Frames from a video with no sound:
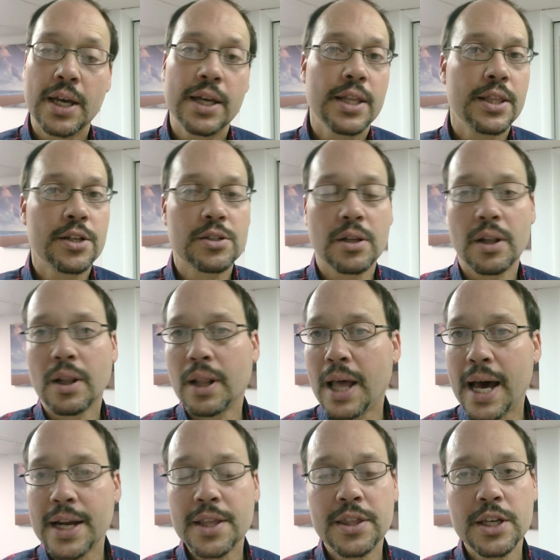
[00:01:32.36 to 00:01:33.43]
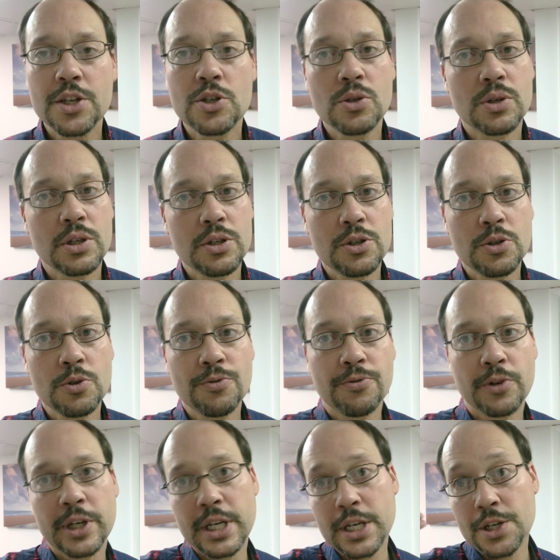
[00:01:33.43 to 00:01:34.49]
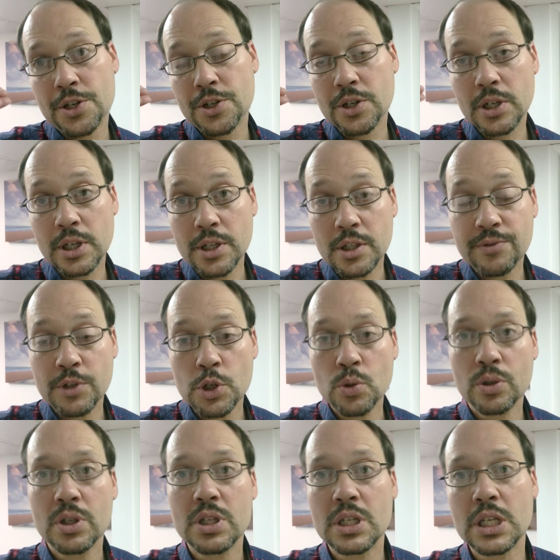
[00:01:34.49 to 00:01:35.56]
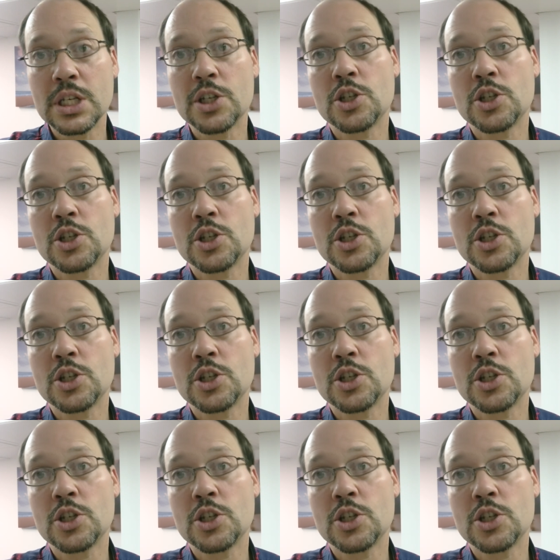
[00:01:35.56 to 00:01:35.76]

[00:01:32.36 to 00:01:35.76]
There's a lot of things you can do for each individual disease.